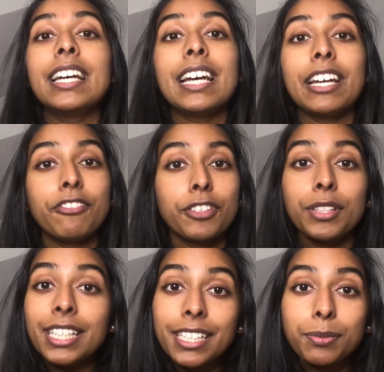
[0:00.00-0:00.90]
If you
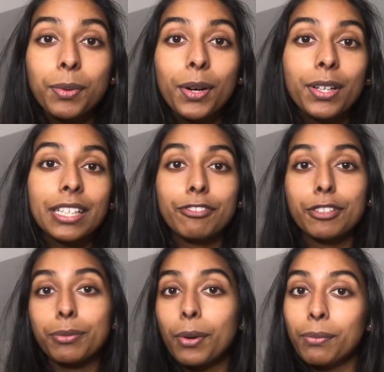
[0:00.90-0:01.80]
need one, if you
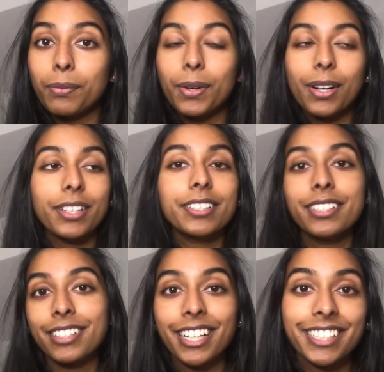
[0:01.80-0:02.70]
want one,
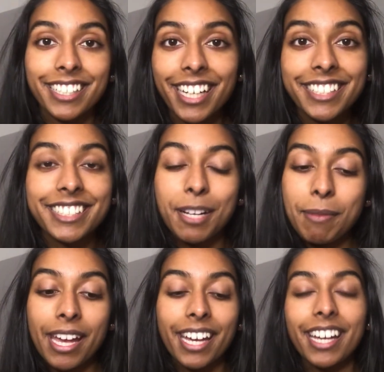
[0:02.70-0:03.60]
like yes, I'm
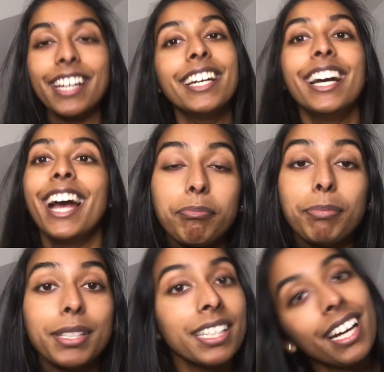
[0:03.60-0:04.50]
here.
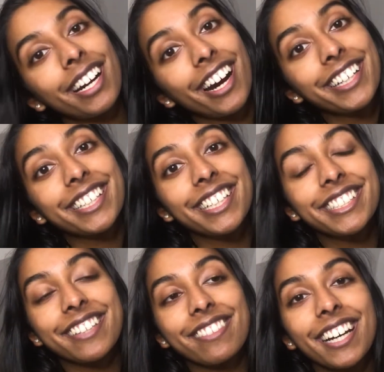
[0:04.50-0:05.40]
But yeah, I guess
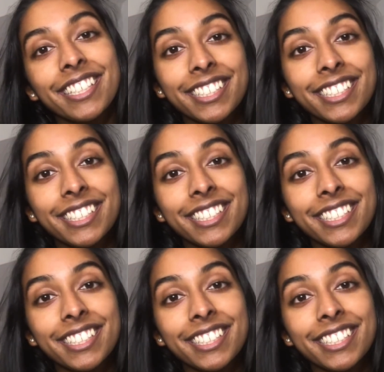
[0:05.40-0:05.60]
that